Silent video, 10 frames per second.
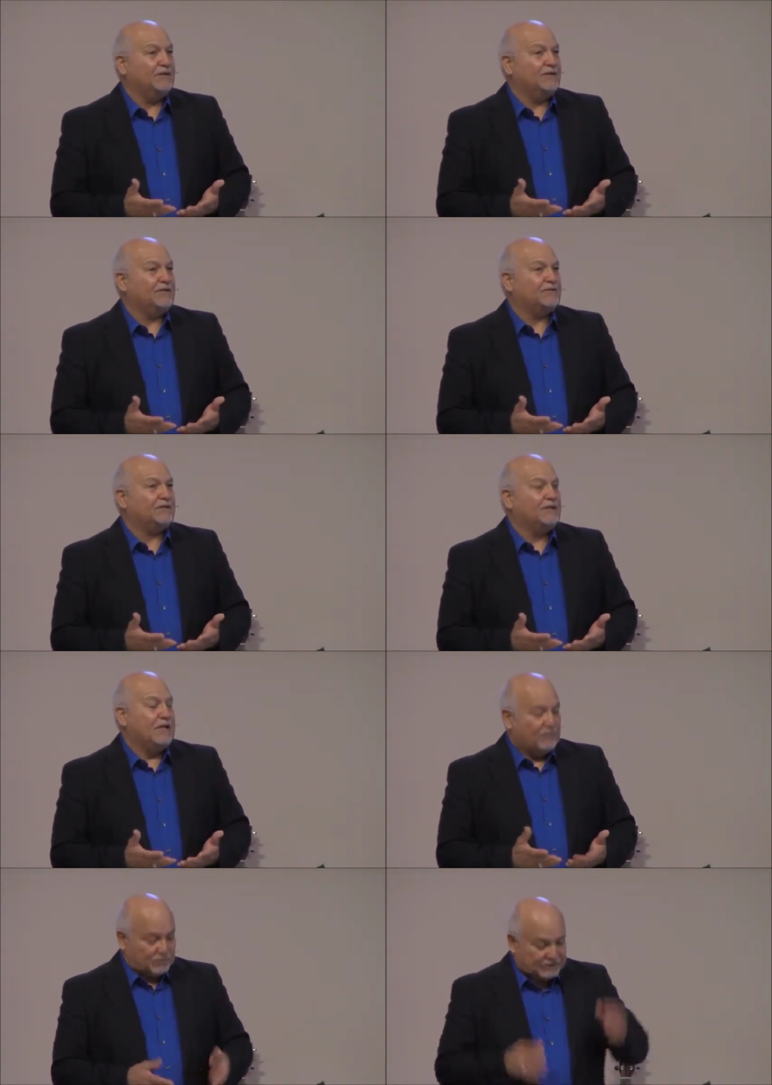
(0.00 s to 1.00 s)
You see?
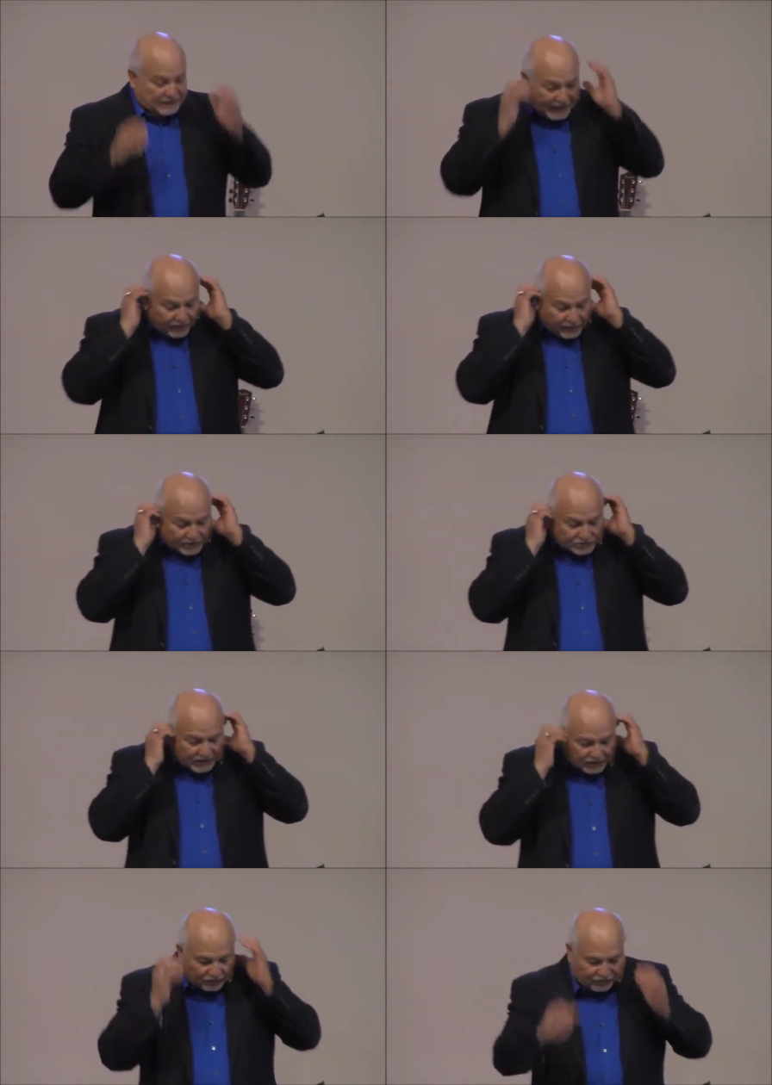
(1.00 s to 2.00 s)
For now he wants to
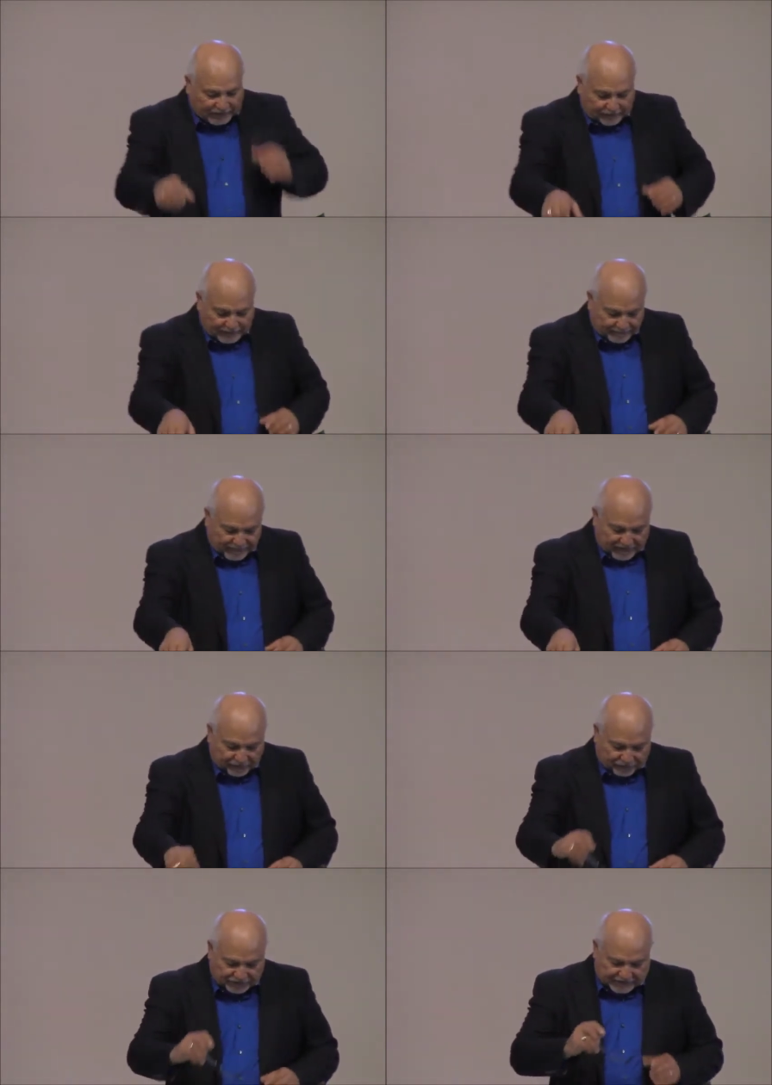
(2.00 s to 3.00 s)
clarify, right? In
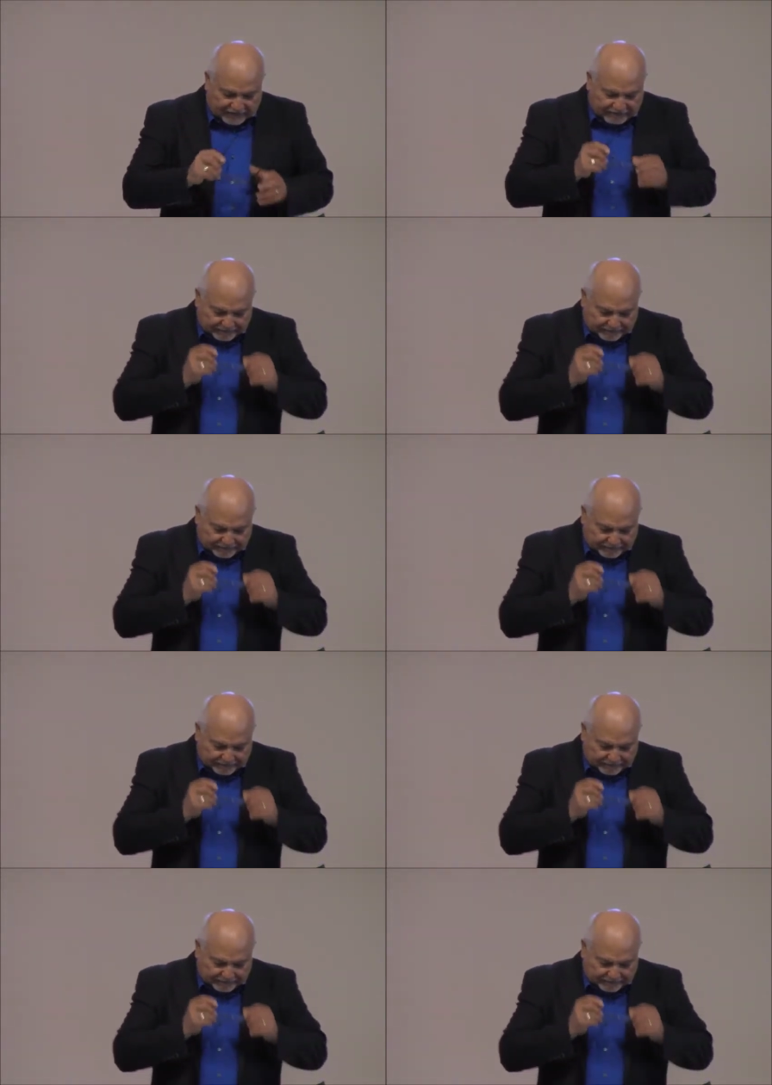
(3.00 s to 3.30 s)
verse 11.